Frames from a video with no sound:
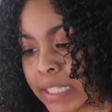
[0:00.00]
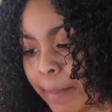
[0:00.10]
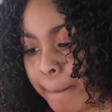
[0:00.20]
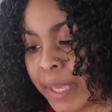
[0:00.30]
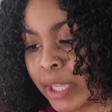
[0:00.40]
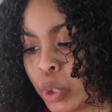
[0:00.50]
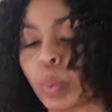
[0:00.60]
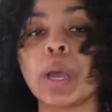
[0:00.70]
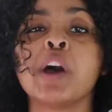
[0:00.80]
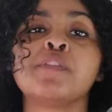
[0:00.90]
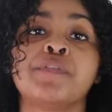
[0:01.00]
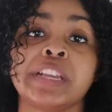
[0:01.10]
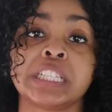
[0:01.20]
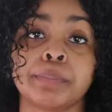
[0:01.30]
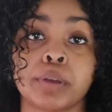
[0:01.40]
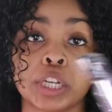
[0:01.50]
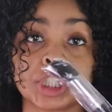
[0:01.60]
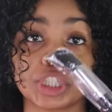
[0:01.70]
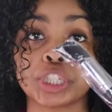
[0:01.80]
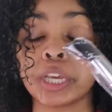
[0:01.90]
It's a P12 face
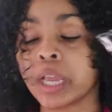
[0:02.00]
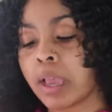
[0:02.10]
brush,